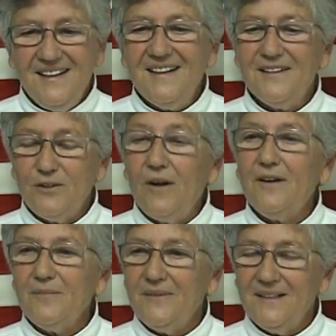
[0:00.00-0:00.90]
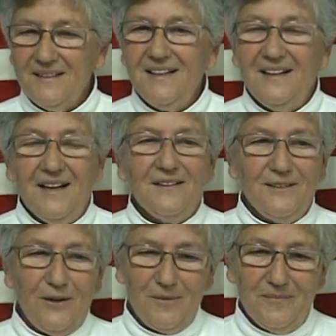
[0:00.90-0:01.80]
And the dog, uh, and
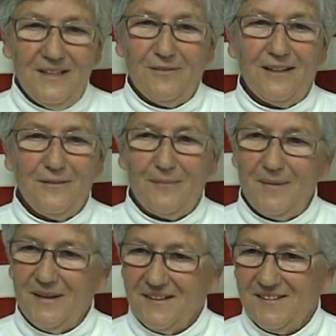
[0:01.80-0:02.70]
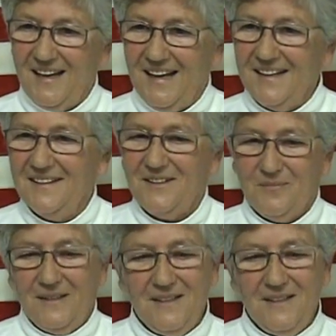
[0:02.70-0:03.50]
the dog never left my mother's side.